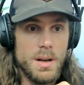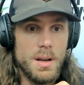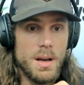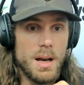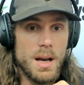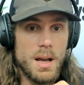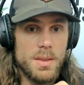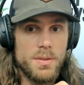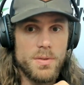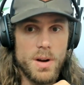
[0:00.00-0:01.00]

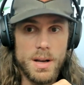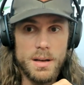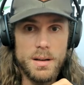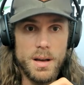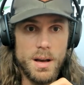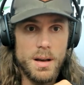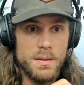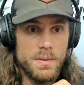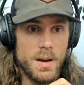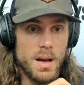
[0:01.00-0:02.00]
the front end
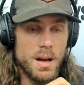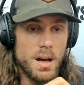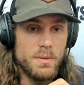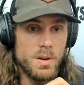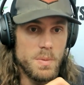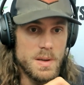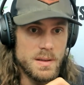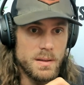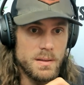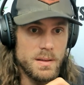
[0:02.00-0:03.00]
of your
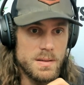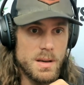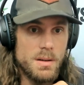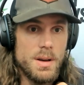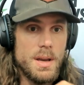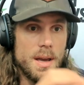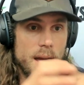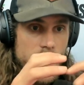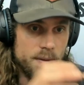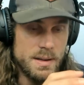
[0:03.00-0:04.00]
business. And so
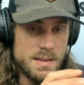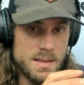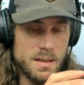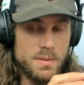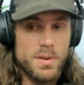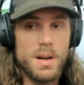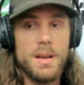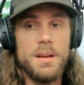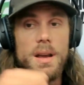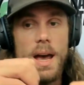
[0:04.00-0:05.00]
have a distinct front
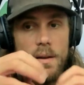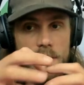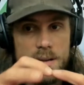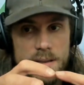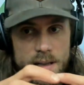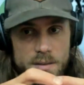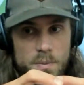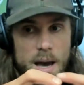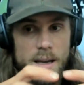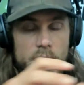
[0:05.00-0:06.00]
end, have a distinct
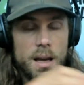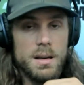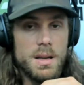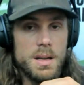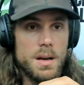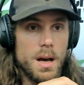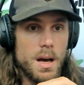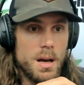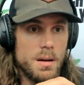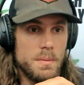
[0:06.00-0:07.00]
back end,
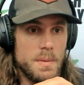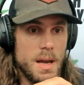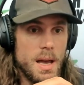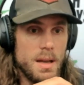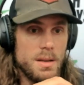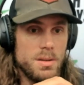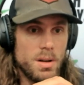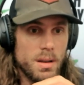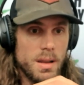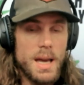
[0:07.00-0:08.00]
and
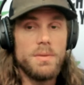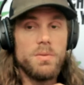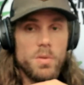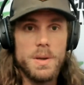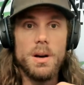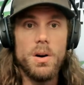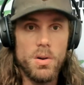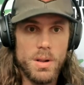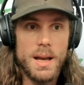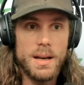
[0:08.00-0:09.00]
your life will be a
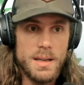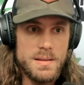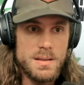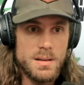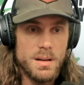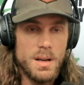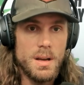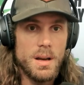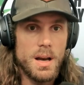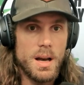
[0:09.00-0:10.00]
whole lot easier,
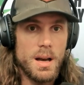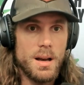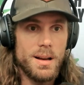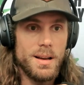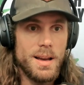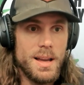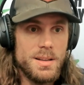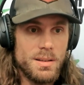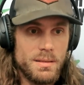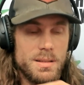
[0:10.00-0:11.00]
and
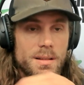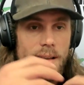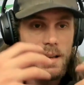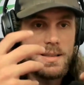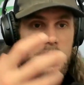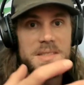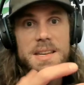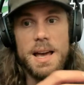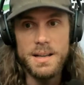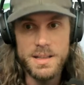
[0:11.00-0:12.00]
you'll get some
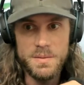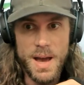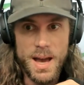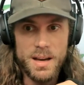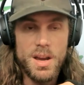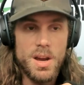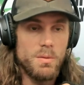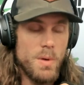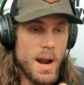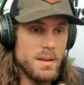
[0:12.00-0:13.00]
sanity back
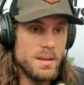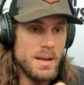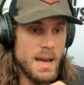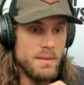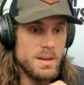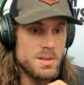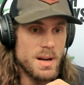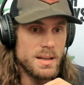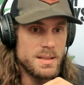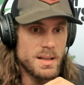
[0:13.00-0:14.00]
rather than having to
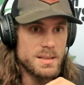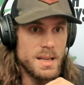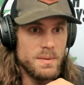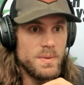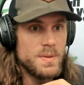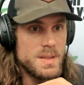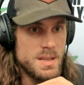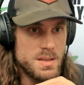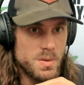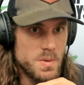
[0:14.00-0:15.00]
try to duct tape
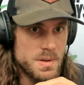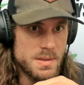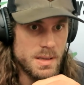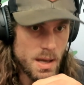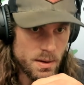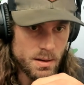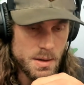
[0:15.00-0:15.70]
15 tools together,